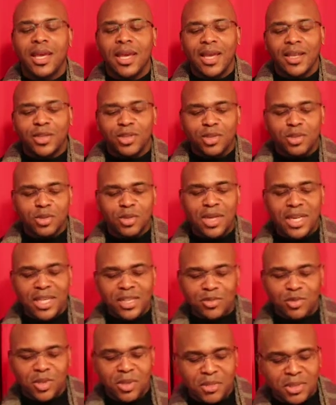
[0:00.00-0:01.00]
And the
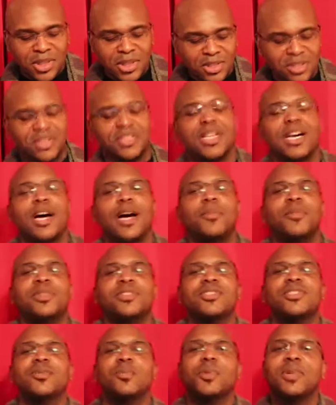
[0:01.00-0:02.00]
strange woman's job
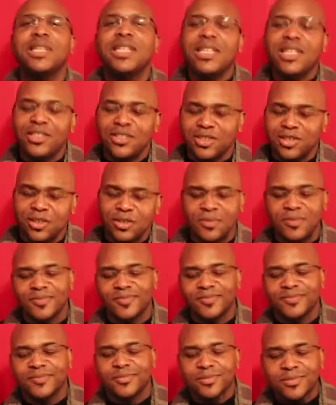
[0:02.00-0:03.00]
is to please you,
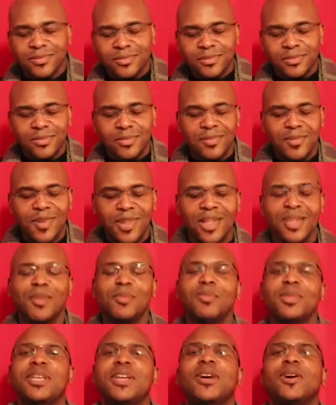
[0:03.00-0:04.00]

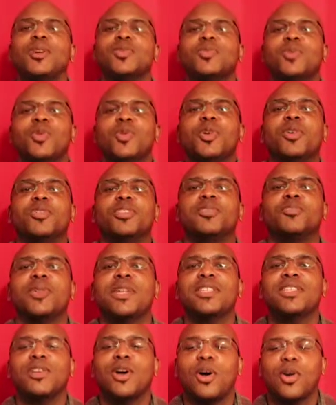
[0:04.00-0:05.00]
because when we're on this
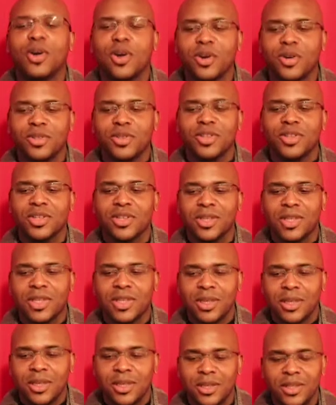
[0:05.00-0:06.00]
place called earth,
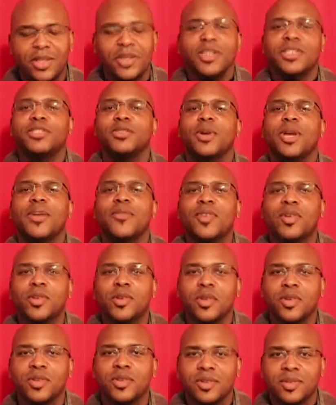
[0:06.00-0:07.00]
there is no heaven
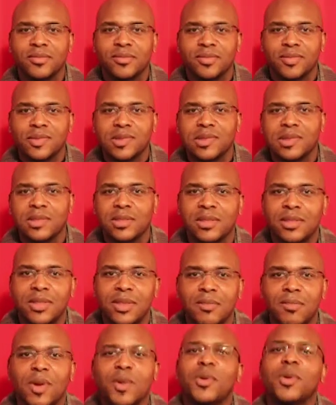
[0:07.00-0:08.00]
on earth.
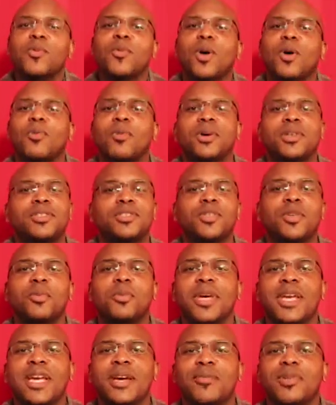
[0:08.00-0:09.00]
But we want one
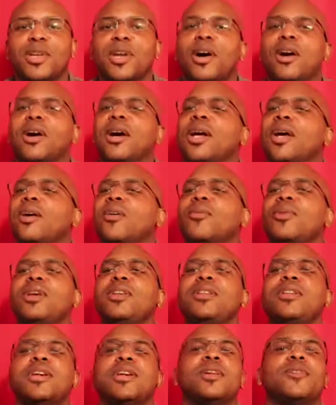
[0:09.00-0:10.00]
so bad.
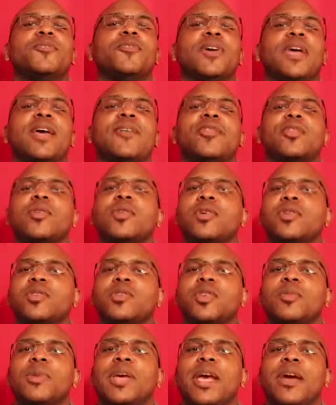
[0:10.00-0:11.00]
We looking for heaven on
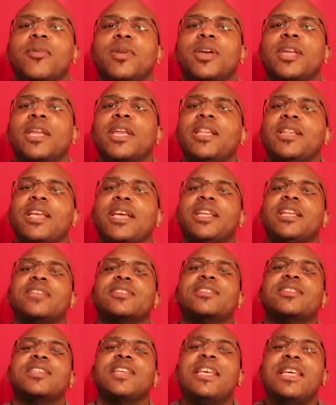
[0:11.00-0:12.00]
earth so bad. Anything
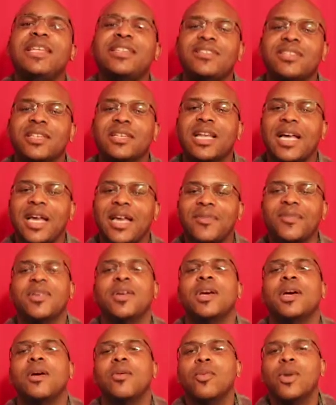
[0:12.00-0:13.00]
that's easy in life,
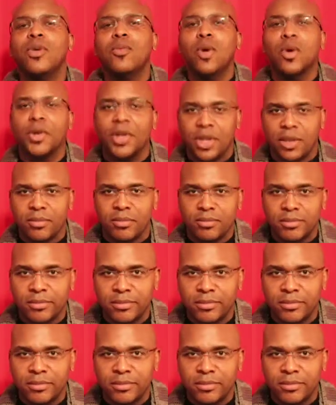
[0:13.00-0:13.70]
we want it.